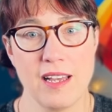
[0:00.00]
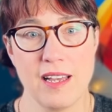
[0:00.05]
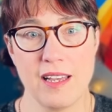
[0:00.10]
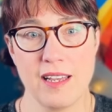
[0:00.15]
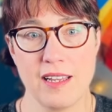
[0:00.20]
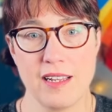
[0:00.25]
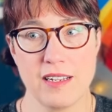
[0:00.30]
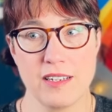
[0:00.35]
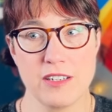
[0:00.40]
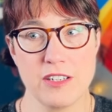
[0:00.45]

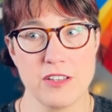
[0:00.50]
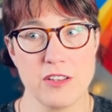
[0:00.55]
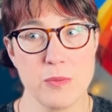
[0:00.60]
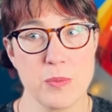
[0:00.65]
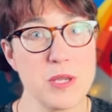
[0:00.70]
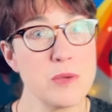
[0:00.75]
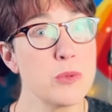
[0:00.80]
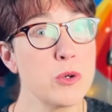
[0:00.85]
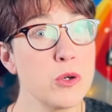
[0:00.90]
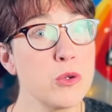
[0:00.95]
And the
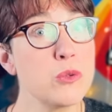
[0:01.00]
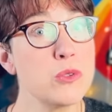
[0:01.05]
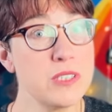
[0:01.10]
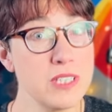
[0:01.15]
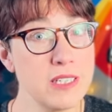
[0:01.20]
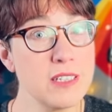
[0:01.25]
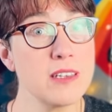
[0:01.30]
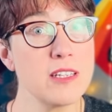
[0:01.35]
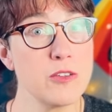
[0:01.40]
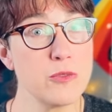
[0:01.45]
people who
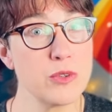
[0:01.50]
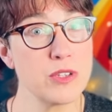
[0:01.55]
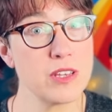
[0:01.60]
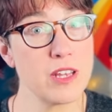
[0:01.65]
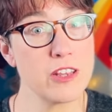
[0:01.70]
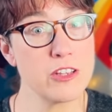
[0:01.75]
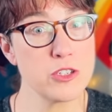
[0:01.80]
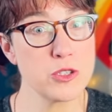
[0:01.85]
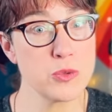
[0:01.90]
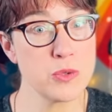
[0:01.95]
did live with
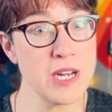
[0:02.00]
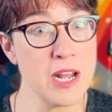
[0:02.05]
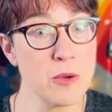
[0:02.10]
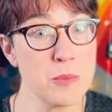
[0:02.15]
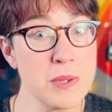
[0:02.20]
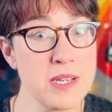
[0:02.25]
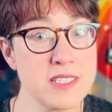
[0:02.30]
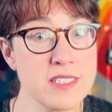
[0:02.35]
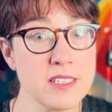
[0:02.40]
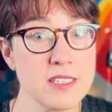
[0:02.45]
others were now
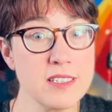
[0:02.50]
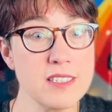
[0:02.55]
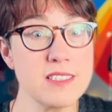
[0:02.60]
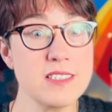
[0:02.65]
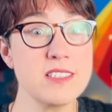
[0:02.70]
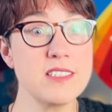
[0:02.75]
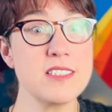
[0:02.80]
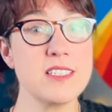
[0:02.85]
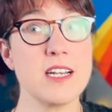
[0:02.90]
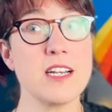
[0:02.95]
basically
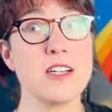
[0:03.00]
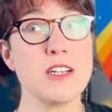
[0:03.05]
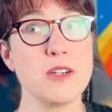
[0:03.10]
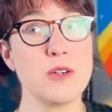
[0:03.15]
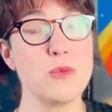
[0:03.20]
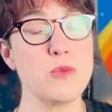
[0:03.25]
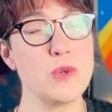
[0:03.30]
stuck